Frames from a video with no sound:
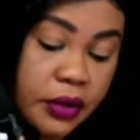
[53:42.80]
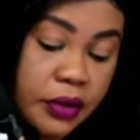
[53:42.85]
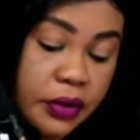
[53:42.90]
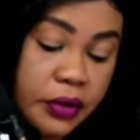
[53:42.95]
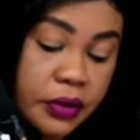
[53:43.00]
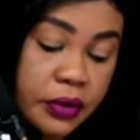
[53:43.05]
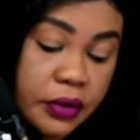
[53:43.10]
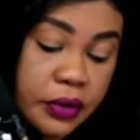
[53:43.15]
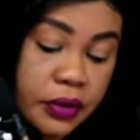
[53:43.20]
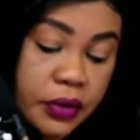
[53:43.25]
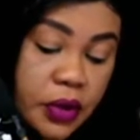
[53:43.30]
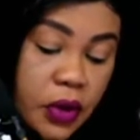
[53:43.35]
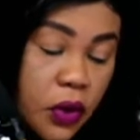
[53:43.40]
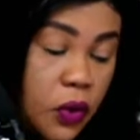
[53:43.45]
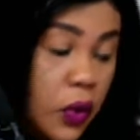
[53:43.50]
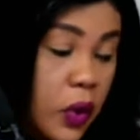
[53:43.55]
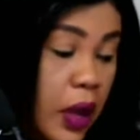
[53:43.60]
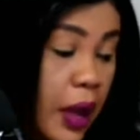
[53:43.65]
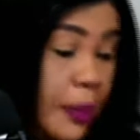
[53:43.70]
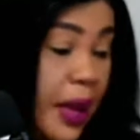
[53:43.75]
So
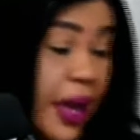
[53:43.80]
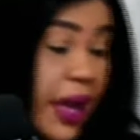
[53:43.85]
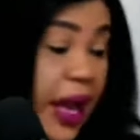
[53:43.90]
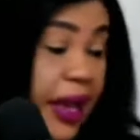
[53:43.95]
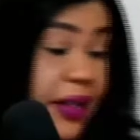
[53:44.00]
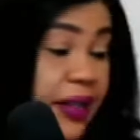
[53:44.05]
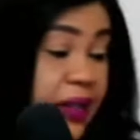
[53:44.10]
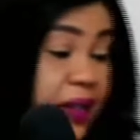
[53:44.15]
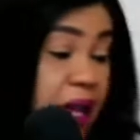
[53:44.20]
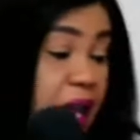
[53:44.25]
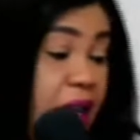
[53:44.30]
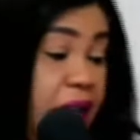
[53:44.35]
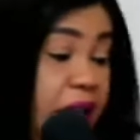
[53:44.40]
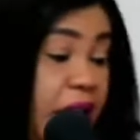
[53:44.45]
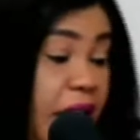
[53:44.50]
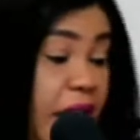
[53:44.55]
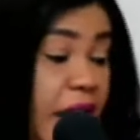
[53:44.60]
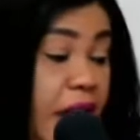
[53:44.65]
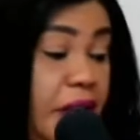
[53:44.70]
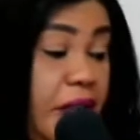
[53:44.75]
Amaka is saying
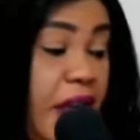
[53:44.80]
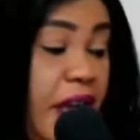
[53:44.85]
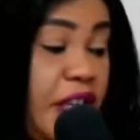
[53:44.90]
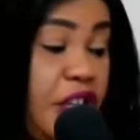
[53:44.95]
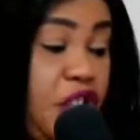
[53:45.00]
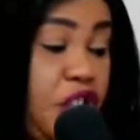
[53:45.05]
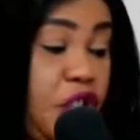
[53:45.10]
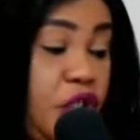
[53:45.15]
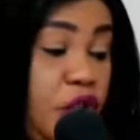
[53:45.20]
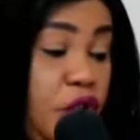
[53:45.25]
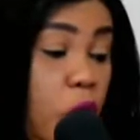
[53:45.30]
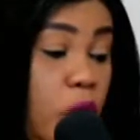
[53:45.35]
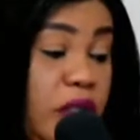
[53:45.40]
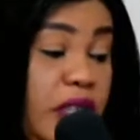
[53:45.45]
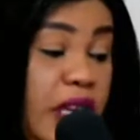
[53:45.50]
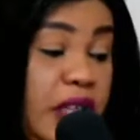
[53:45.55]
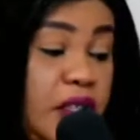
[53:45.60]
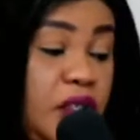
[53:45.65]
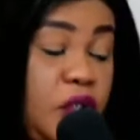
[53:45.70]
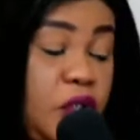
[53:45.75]
again that she thought
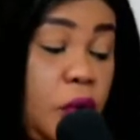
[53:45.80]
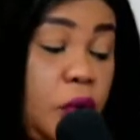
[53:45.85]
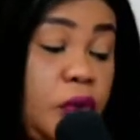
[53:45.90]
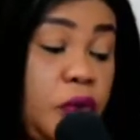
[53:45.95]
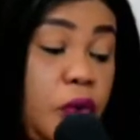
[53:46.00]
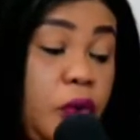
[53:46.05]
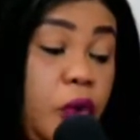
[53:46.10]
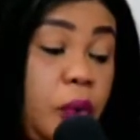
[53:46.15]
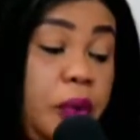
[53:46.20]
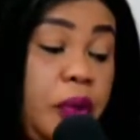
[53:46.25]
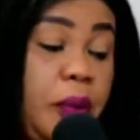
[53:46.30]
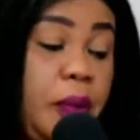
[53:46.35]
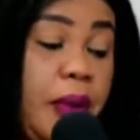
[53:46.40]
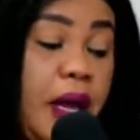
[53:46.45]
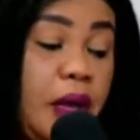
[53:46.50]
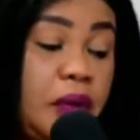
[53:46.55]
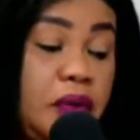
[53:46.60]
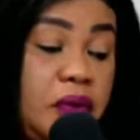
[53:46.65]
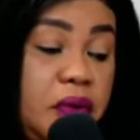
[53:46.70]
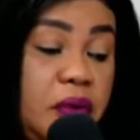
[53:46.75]
that the story is going to be
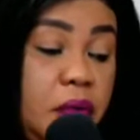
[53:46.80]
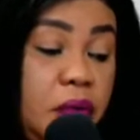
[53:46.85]
about,